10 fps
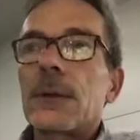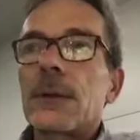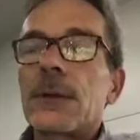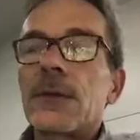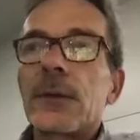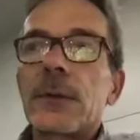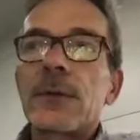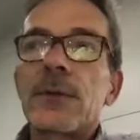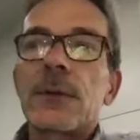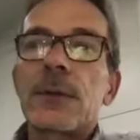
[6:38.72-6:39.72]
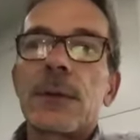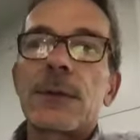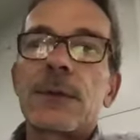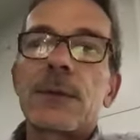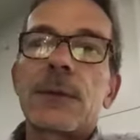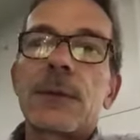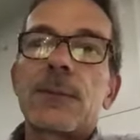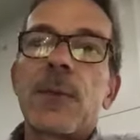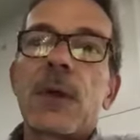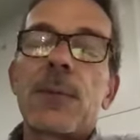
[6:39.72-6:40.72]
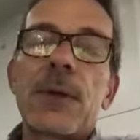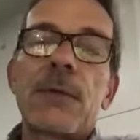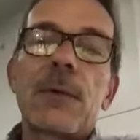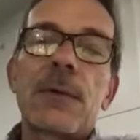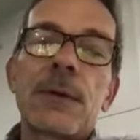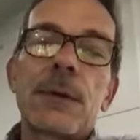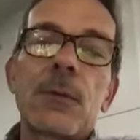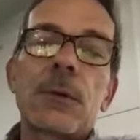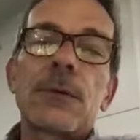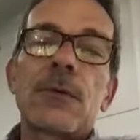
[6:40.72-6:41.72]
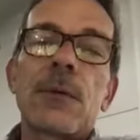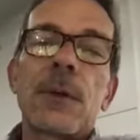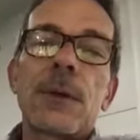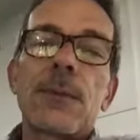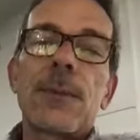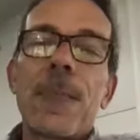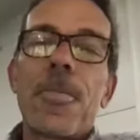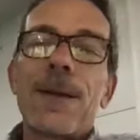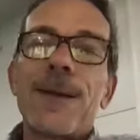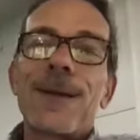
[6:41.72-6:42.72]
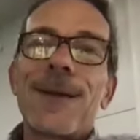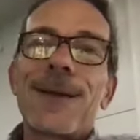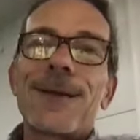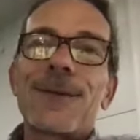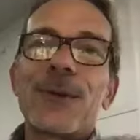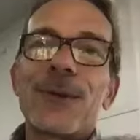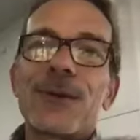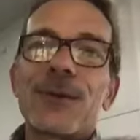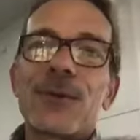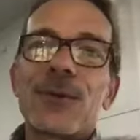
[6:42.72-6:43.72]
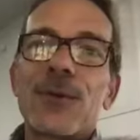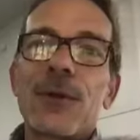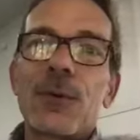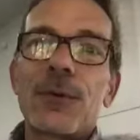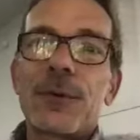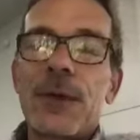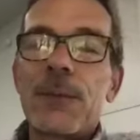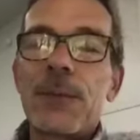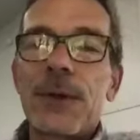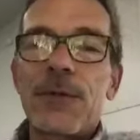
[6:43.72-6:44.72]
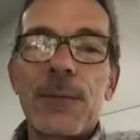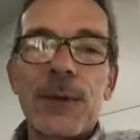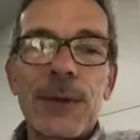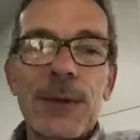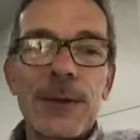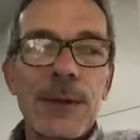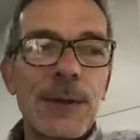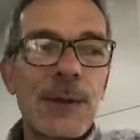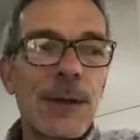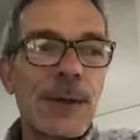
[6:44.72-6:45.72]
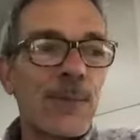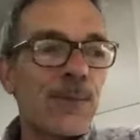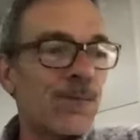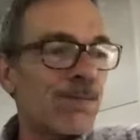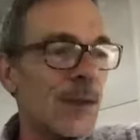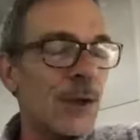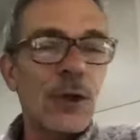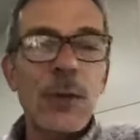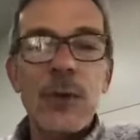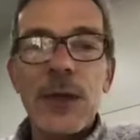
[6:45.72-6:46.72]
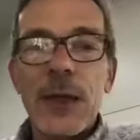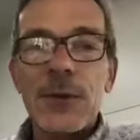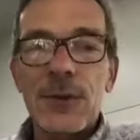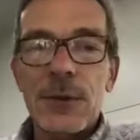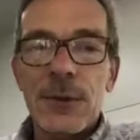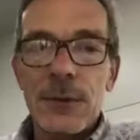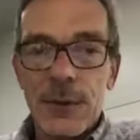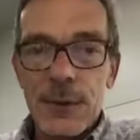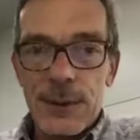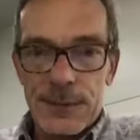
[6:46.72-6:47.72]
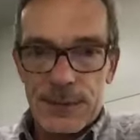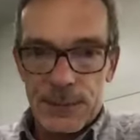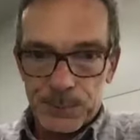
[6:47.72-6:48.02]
concerns and upheaval in our world, and we need to ensure that we're keeping everybody in our communication and our thoughts.